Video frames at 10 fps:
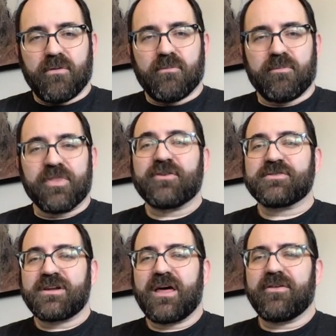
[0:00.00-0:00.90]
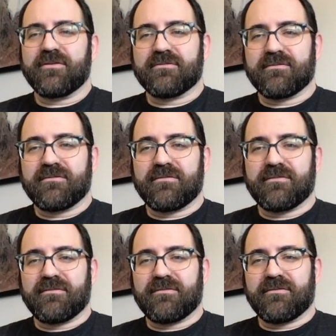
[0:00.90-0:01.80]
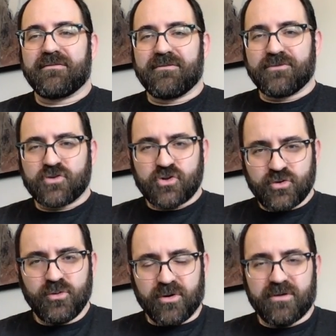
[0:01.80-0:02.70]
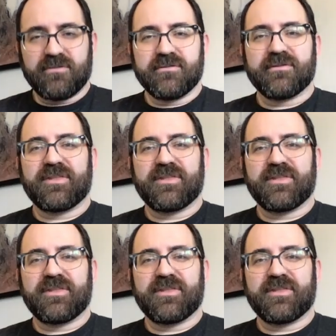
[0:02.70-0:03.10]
But there's another tool